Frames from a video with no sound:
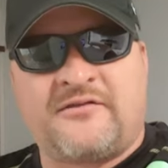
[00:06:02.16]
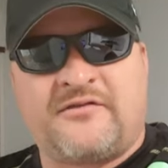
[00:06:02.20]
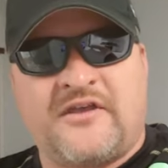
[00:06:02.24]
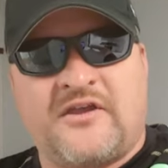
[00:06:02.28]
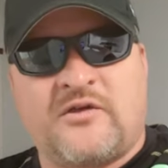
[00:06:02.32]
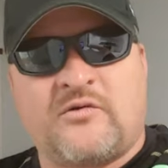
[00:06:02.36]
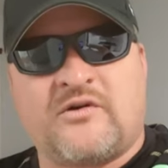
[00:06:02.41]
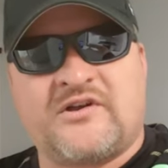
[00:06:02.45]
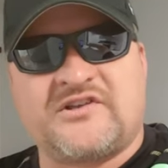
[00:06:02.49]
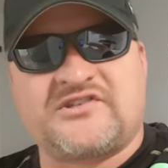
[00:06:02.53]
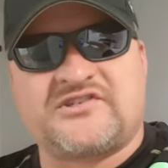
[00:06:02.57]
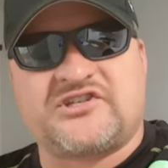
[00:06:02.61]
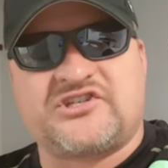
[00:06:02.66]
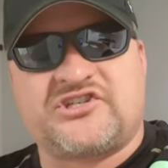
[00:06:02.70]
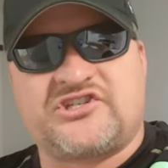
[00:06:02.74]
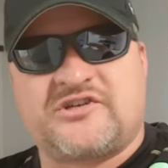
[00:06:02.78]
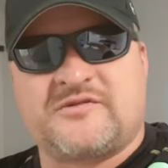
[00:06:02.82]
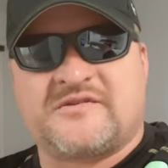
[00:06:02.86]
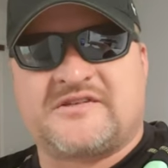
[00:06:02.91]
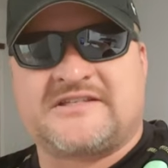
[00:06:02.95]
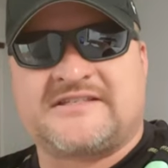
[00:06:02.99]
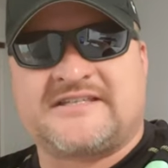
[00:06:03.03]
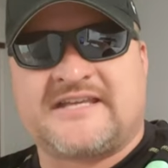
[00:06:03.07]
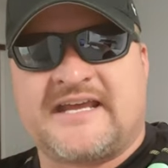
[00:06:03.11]
thing was is
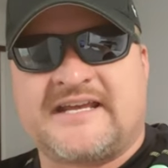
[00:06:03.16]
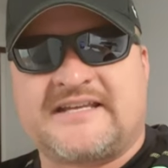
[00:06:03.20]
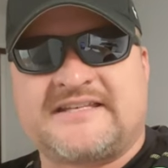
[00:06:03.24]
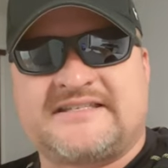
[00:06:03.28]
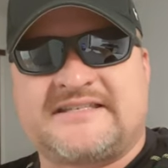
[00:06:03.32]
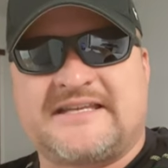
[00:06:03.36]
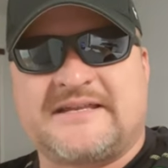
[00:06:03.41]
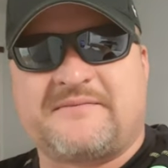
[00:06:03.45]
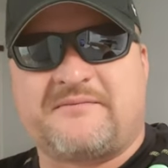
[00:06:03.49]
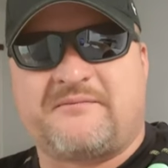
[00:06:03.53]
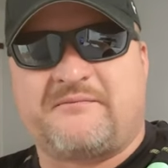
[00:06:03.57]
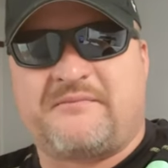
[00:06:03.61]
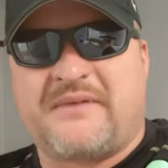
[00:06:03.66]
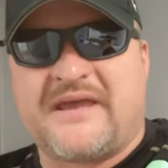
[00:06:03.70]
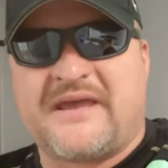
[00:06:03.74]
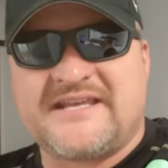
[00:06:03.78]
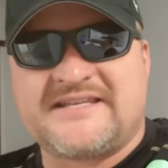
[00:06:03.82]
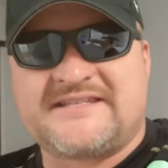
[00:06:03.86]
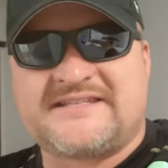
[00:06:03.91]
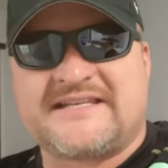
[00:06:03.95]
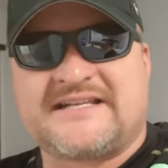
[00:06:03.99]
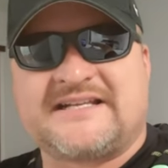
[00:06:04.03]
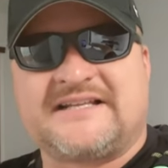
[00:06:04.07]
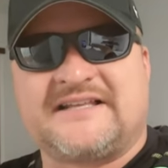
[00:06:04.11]
she was texting
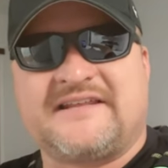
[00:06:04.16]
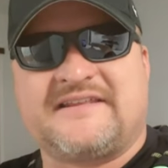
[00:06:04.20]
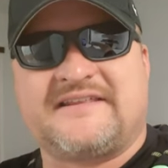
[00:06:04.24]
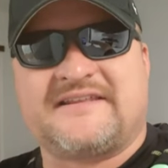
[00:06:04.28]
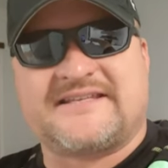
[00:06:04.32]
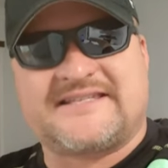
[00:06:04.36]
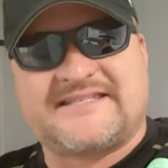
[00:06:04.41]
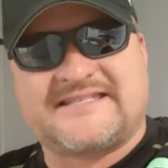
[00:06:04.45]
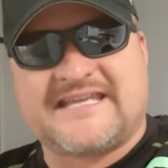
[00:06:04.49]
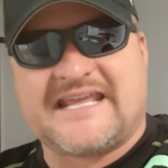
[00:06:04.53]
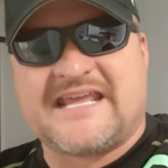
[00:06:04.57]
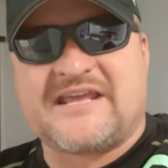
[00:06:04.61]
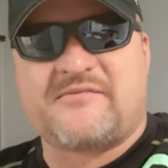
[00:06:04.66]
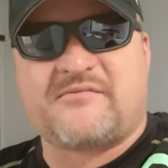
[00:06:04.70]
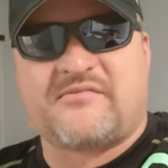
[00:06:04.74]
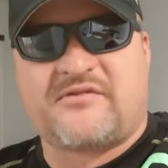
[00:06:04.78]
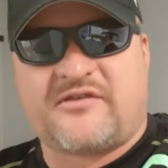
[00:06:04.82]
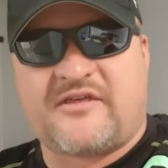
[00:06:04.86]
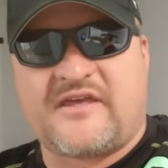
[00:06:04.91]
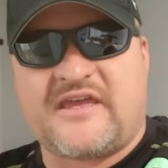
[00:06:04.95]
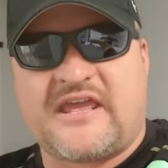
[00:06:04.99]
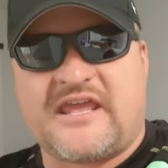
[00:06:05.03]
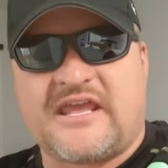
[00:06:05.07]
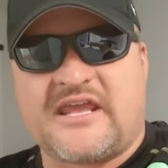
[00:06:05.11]
basically the same
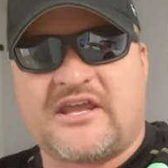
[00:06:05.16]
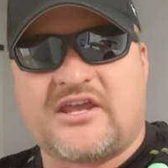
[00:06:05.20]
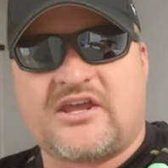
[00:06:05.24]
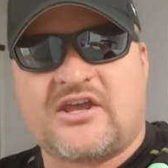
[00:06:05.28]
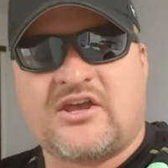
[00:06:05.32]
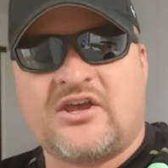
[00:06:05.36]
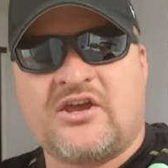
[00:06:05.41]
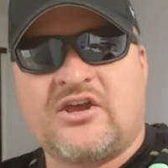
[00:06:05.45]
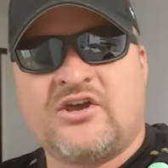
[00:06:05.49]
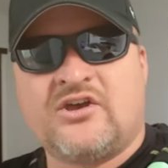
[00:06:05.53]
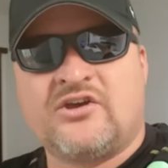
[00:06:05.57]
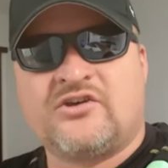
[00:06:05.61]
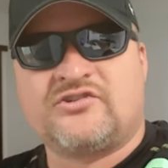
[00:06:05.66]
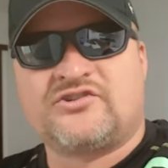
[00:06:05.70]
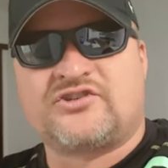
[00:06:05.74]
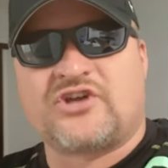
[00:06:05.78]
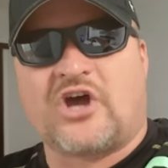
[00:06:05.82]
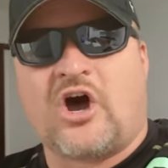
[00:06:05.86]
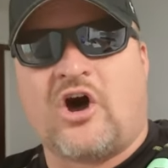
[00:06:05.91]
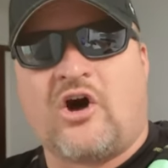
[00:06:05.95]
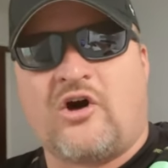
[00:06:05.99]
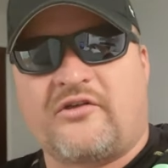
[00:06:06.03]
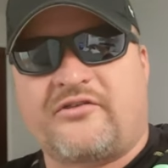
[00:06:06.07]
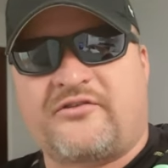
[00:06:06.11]
thing to
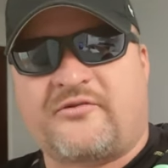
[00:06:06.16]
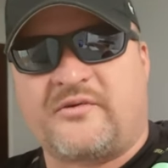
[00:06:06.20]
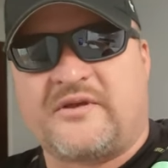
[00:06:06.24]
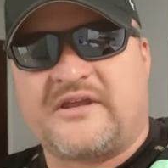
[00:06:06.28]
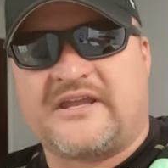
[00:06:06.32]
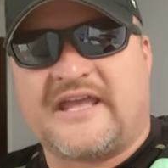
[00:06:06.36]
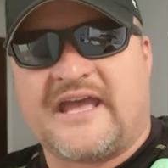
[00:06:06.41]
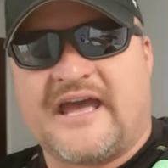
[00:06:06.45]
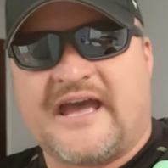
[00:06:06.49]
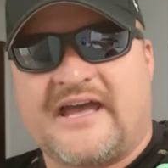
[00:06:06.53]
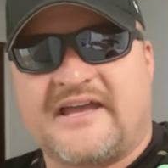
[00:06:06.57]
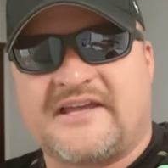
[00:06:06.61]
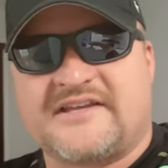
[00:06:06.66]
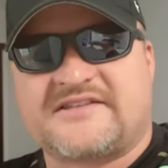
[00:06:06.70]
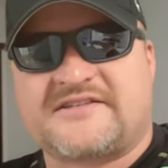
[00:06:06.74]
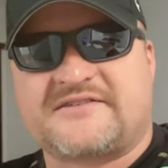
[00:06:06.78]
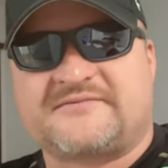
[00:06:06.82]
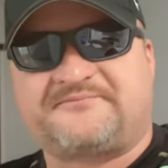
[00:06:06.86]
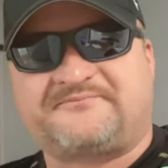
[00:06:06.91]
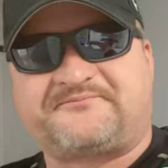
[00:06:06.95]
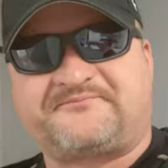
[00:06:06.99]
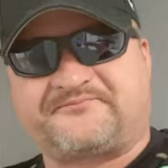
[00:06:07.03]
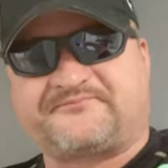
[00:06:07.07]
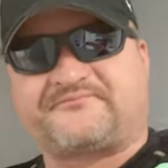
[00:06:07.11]
all three
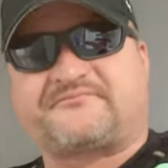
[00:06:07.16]
guys.